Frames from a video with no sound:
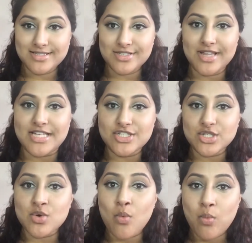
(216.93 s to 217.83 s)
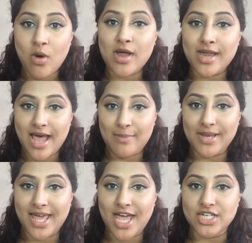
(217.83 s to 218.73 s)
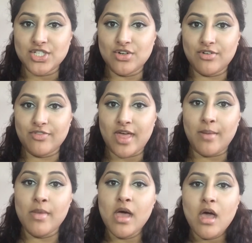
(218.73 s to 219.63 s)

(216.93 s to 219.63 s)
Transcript: So that's just one application of them.